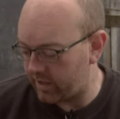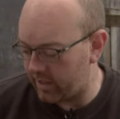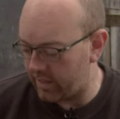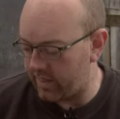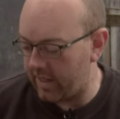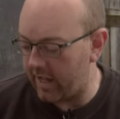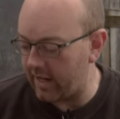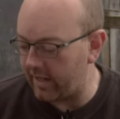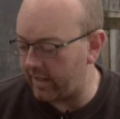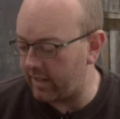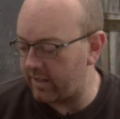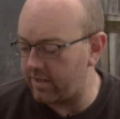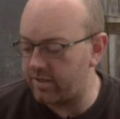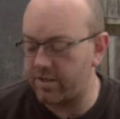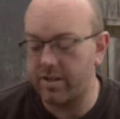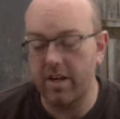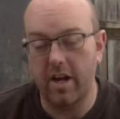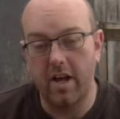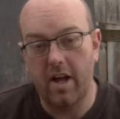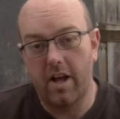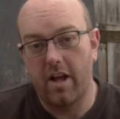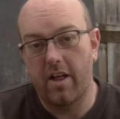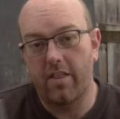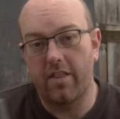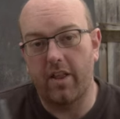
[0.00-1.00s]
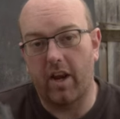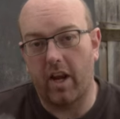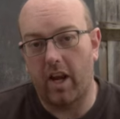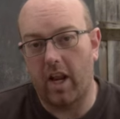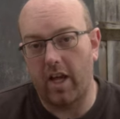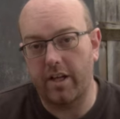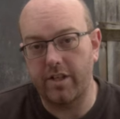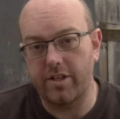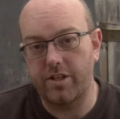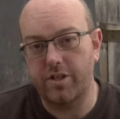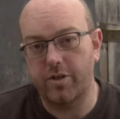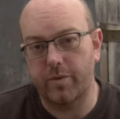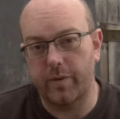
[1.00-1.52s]
and that is the
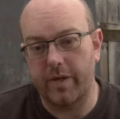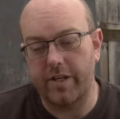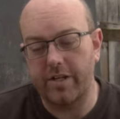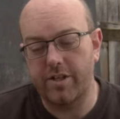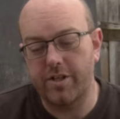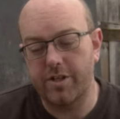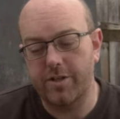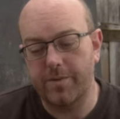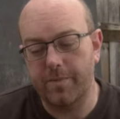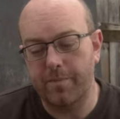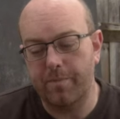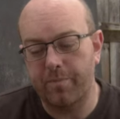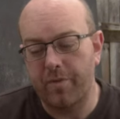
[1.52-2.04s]
light switch.